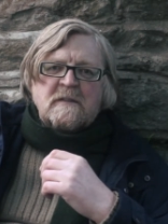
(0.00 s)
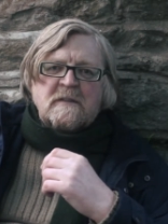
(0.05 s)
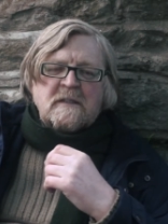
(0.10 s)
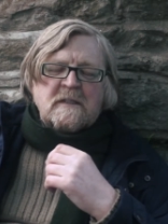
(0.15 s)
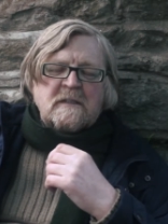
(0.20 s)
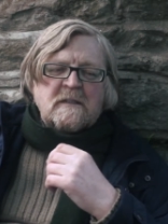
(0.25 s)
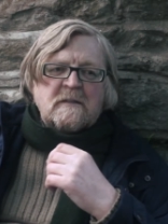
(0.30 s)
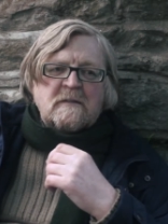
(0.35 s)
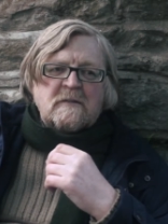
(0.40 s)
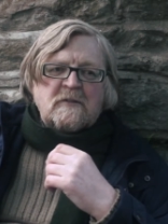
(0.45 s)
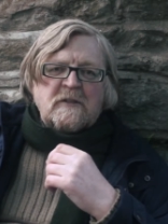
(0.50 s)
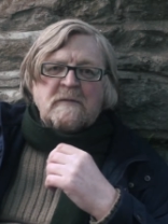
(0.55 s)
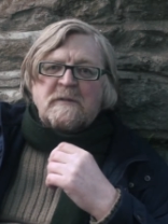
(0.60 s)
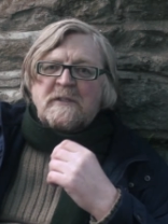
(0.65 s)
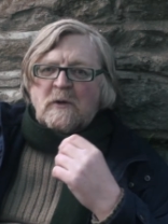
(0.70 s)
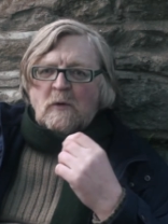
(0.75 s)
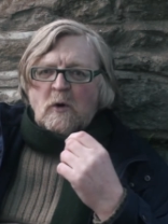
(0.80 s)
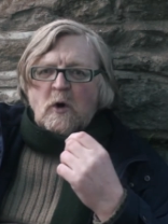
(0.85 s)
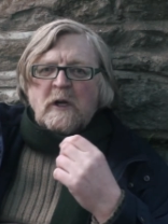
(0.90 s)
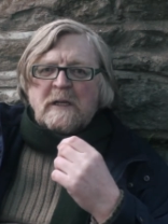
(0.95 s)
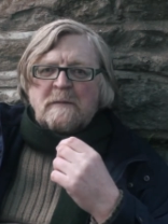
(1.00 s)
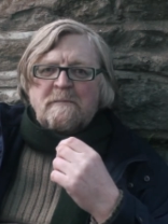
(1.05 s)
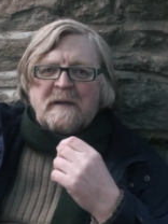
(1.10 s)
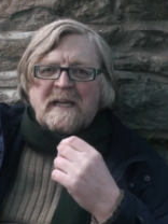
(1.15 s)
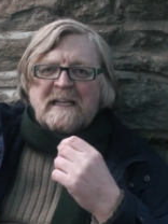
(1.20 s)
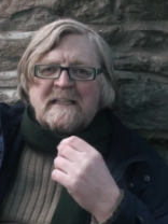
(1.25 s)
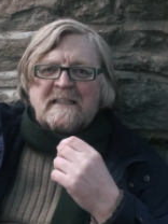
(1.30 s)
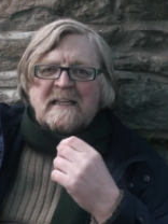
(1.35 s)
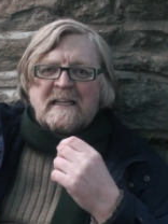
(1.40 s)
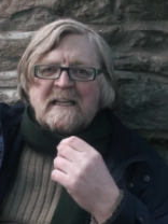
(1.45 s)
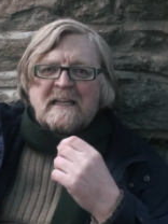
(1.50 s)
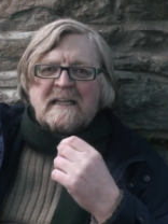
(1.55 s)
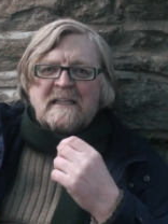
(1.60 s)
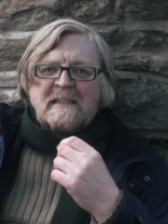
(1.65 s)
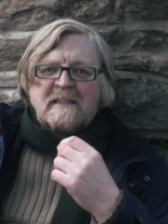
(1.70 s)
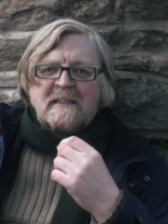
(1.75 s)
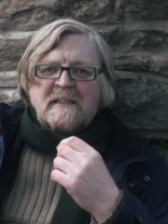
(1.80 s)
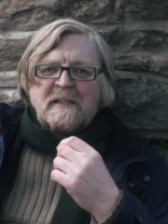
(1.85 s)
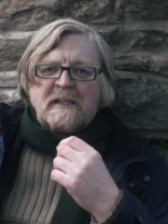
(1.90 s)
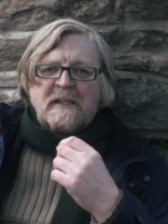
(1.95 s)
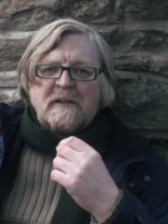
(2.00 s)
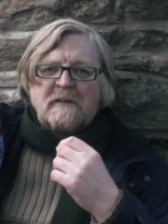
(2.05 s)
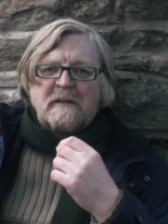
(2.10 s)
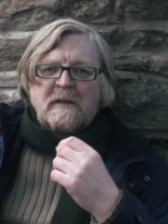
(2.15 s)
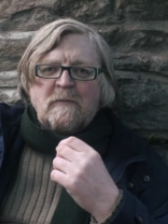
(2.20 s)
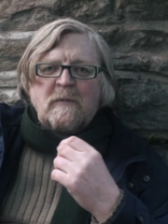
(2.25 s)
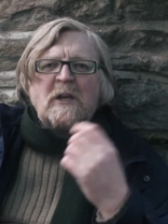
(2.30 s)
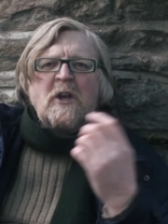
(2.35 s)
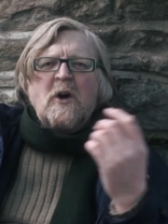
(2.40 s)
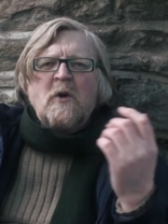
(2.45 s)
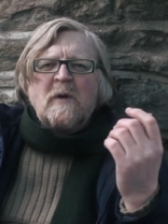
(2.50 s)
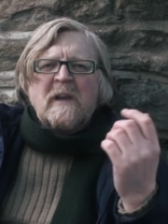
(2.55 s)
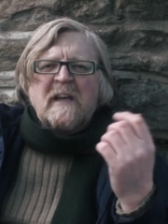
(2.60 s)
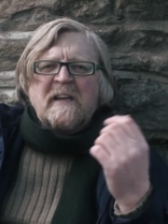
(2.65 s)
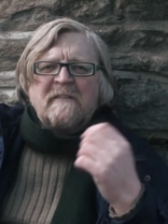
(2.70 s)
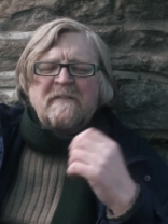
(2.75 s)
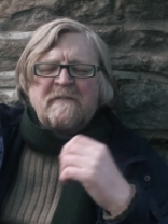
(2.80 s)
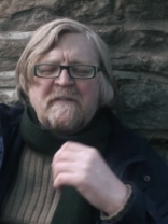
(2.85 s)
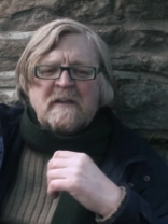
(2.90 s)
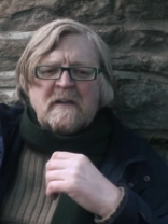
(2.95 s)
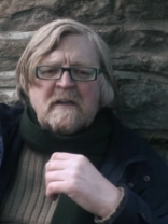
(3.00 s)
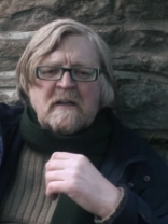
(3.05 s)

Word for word: And uh, she was no oil painting either, you know, they were low life.